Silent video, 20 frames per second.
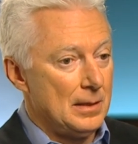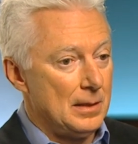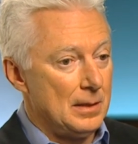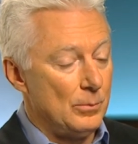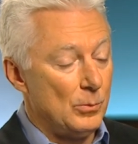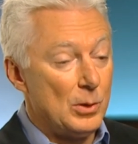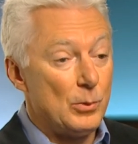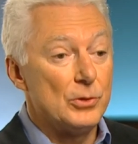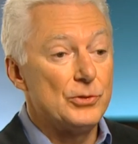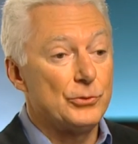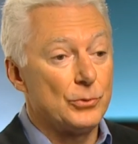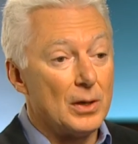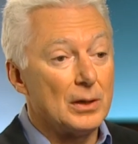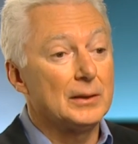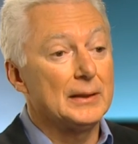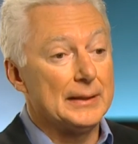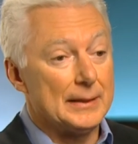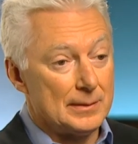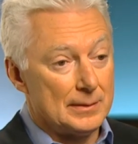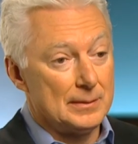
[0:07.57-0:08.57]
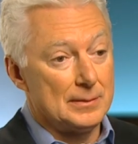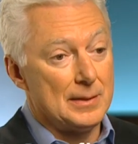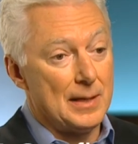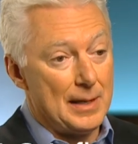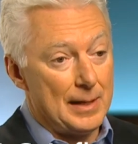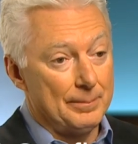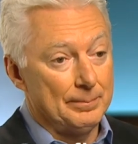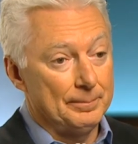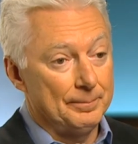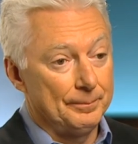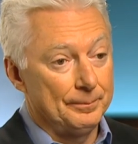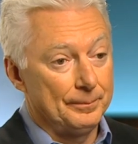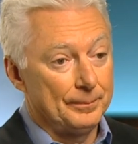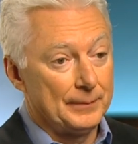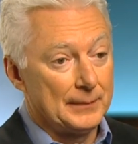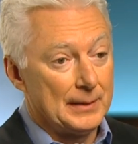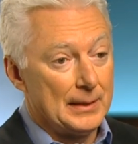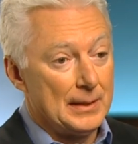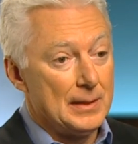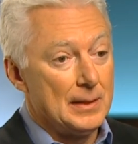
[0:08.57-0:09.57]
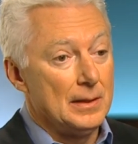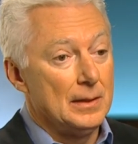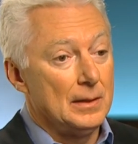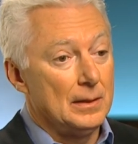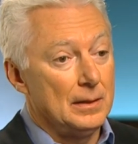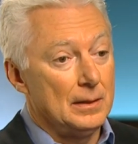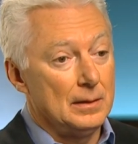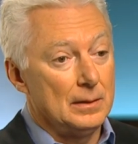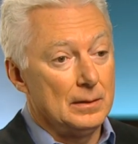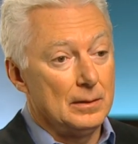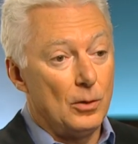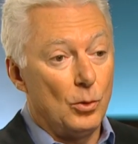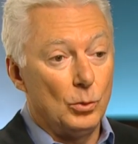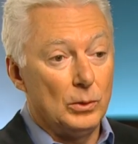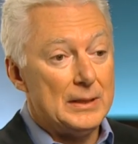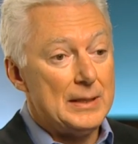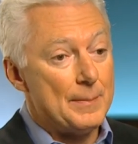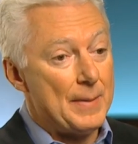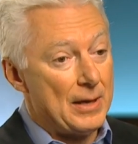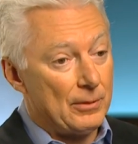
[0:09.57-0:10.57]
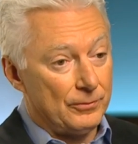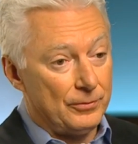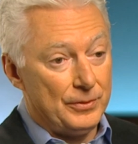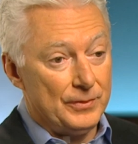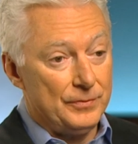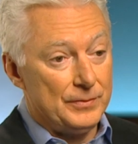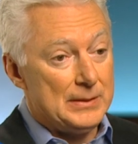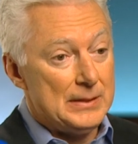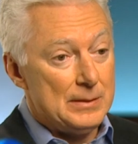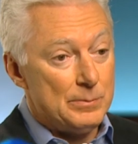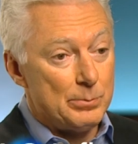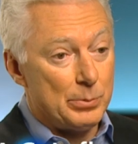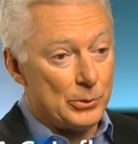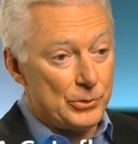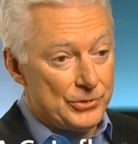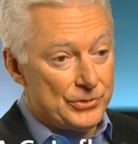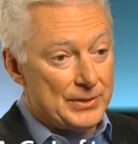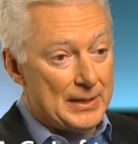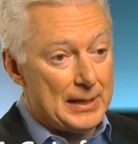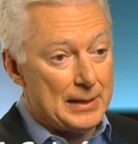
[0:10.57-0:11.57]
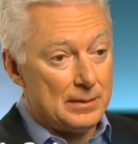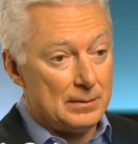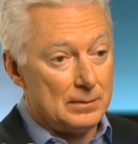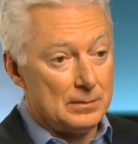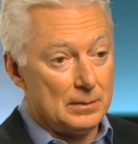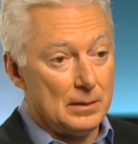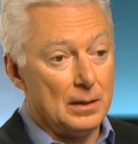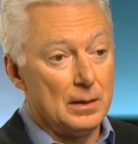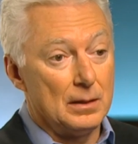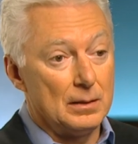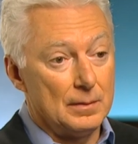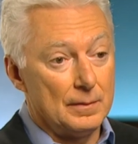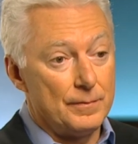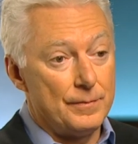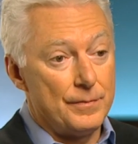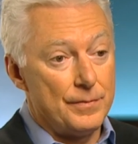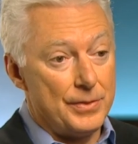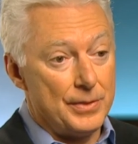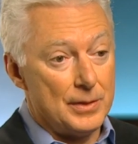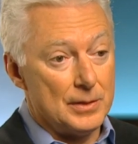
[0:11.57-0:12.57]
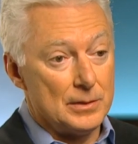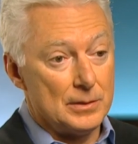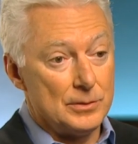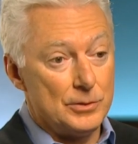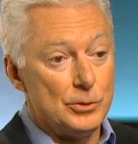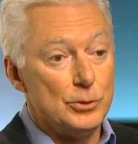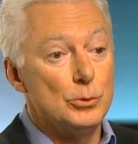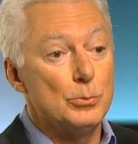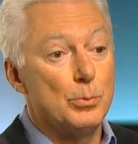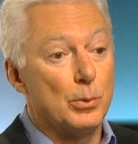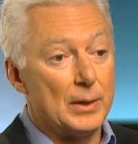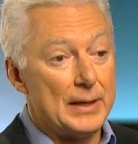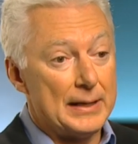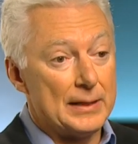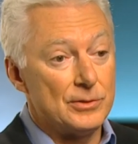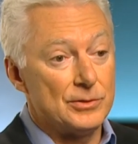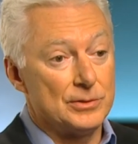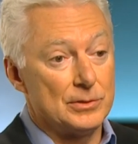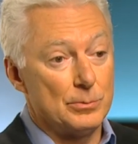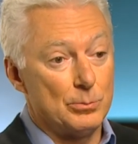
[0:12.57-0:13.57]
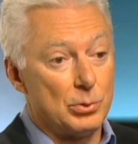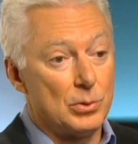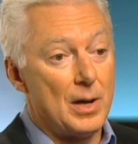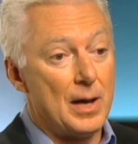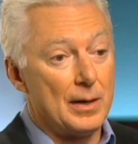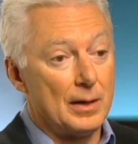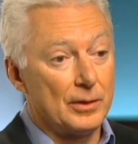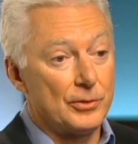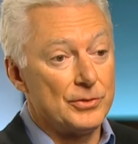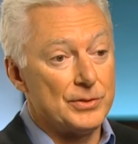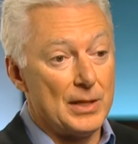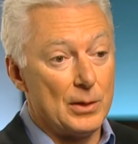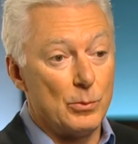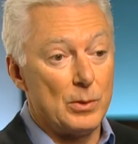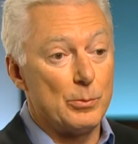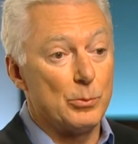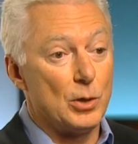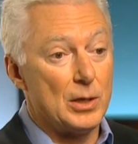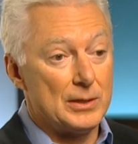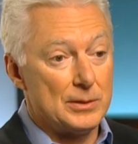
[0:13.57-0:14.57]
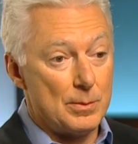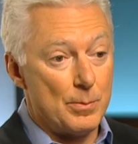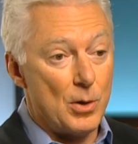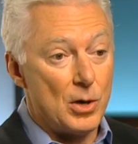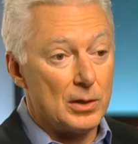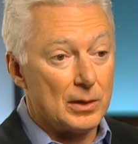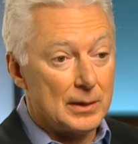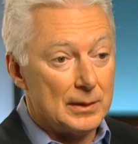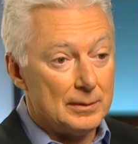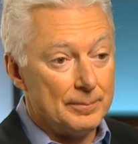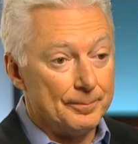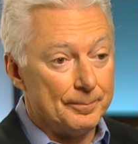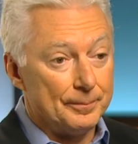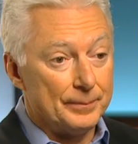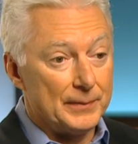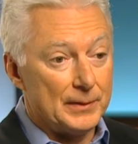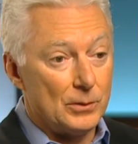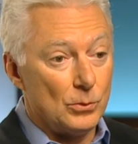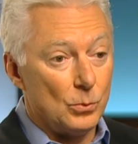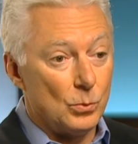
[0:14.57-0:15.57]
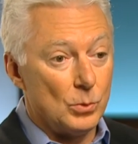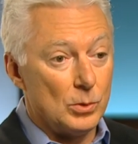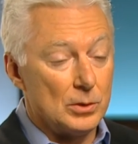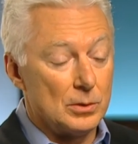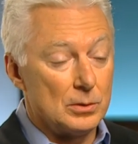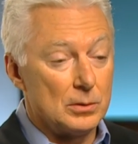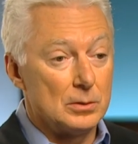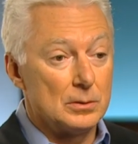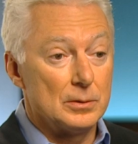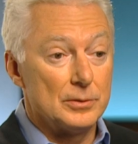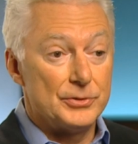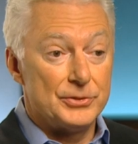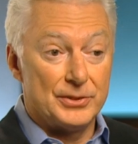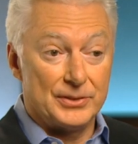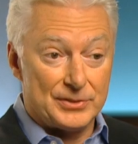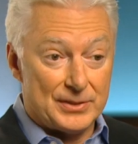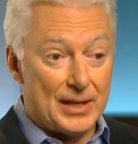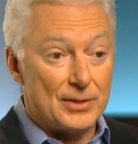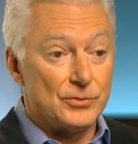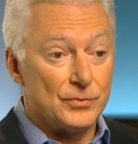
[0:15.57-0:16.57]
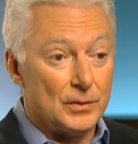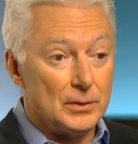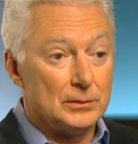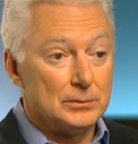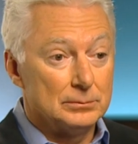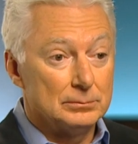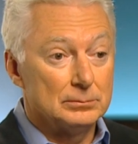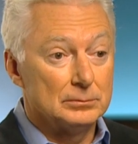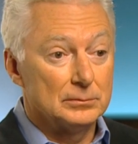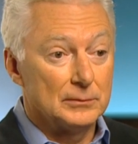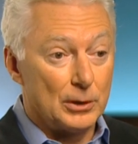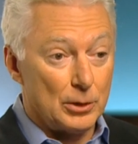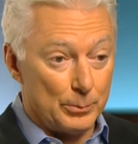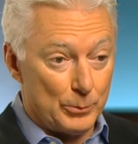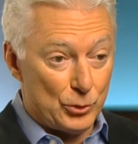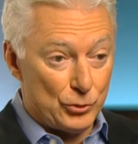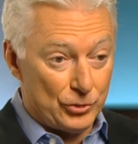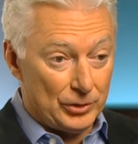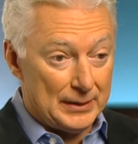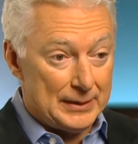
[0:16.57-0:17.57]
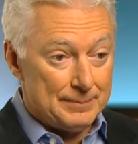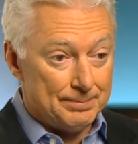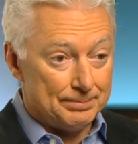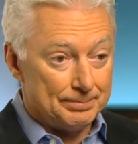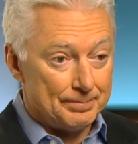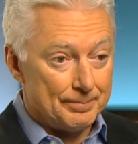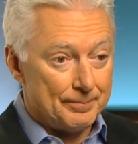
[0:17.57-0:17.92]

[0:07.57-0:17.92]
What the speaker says: We were struggling at the time. Only about 15% of the new brands and products that we brought to market were successful commercially.